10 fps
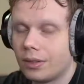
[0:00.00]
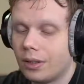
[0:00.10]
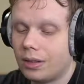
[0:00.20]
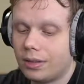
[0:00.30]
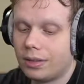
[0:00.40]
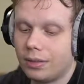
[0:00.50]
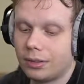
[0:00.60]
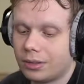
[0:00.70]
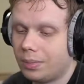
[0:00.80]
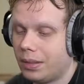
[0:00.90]
on the
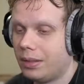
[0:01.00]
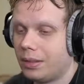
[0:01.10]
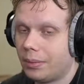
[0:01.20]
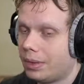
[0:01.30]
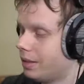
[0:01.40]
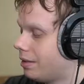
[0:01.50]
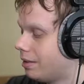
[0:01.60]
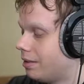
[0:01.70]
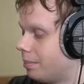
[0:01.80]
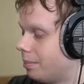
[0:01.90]
silver speeds. I mean, this
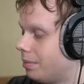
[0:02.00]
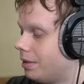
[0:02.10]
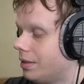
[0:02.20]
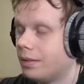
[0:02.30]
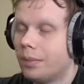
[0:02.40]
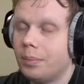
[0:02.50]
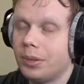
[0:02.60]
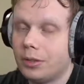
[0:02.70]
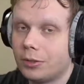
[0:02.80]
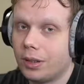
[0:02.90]
is a
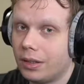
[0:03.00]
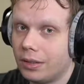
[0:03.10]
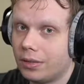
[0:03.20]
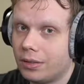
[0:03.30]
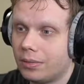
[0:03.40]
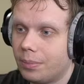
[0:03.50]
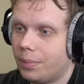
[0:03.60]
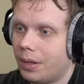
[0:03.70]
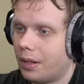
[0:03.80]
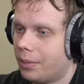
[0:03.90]
bitch right here. The
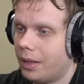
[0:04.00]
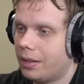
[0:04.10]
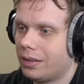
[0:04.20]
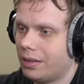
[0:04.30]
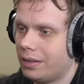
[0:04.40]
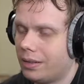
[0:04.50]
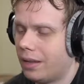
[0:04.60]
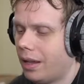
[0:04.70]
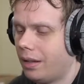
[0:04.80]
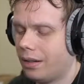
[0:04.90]
bottom out is
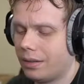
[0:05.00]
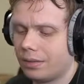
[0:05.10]
insane.